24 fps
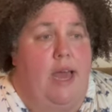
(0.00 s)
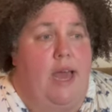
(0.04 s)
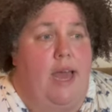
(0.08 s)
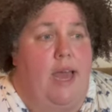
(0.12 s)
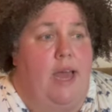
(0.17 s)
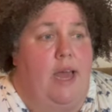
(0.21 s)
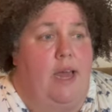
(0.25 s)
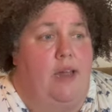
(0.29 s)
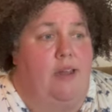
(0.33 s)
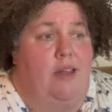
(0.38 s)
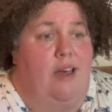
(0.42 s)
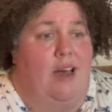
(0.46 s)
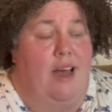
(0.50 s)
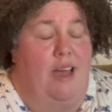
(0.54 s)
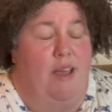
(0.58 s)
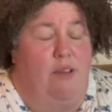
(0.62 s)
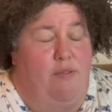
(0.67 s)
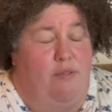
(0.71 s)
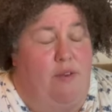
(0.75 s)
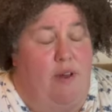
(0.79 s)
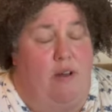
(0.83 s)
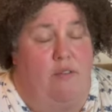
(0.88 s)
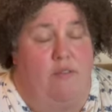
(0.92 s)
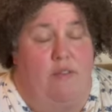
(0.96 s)
And I
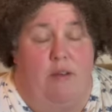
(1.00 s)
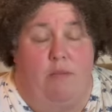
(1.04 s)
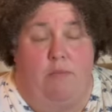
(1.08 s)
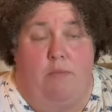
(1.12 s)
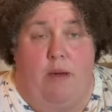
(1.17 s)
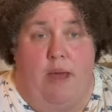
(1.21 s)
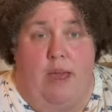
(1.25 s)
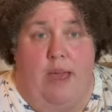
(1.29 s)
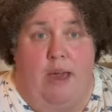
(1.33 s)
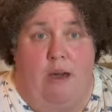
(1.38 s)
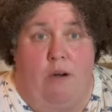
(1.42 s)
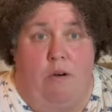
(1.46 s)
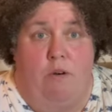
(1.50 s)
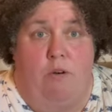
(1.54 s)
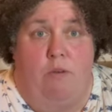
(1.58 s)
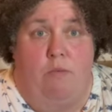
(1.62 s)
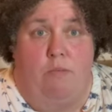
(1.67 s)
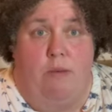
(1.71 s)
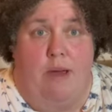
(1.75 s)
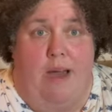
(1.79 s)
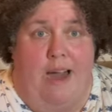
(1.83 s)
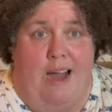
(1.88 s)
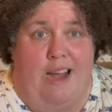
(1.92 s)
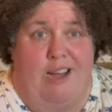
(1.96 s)
found that my
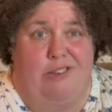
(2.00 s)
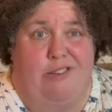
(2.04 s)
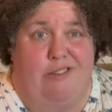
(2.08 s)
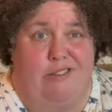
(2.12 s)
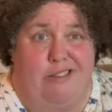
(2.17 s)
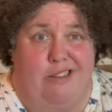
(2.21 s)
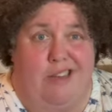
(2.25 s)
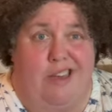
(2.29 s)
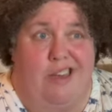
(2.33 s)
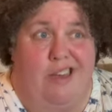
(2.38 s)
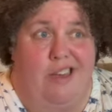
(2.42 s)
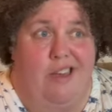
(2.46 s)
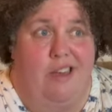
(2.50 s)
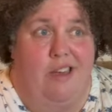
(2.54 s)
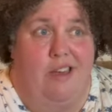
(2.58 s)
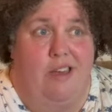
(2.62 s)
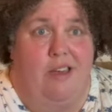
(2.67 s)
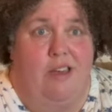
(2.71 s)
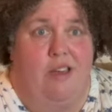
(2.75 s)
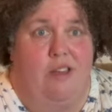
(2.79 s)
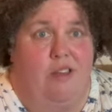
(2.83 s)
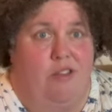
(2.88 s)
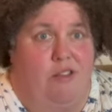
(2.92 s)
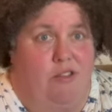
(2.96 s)
home actually
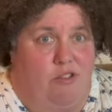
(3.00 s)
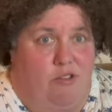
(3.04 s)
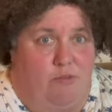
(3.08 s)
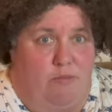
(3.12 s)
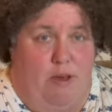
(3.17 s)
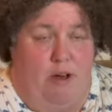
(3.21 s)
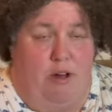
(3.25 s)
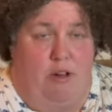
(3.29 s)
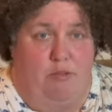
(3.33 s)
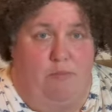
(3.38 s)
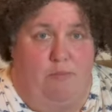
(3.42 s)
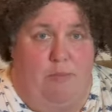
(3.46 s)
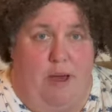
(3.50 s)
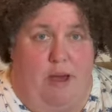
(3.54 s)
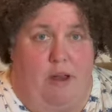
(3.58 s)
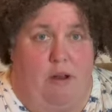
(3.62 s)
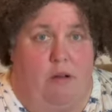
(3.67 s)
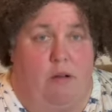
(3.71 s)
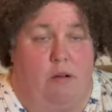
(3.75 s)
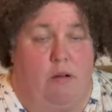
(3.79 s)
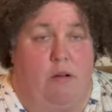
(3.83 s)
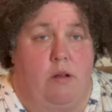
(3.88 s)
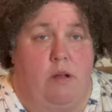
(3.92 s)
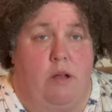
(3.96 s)
smelled
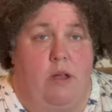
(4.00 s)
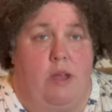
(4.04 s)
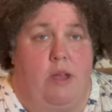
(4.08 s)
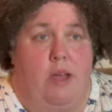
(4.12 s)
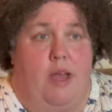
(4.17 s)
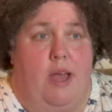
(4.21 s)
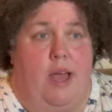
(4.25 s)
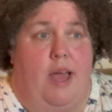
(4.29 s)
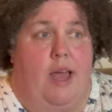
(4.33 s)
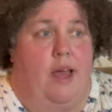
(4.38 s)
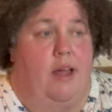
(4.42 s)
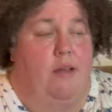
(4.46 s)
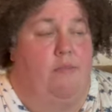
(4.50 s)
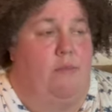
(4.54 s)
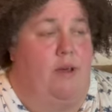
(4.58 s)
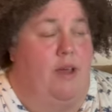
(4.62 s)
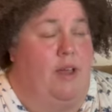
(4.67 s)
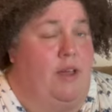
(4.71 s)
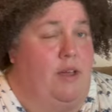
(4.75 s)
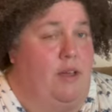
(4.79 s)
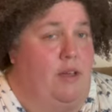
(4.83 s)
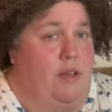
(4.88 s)
better, and